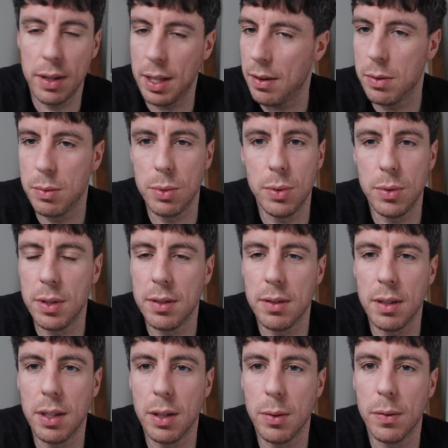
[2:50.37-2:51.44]
that reward is
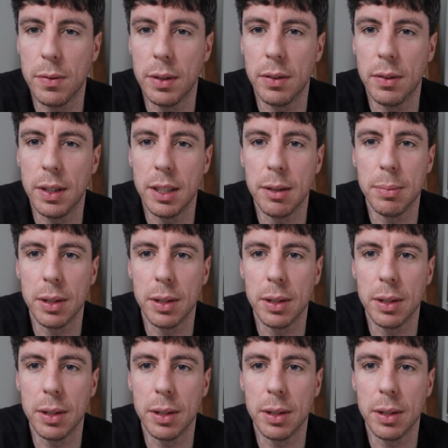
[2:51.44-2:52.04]
that you have agreed,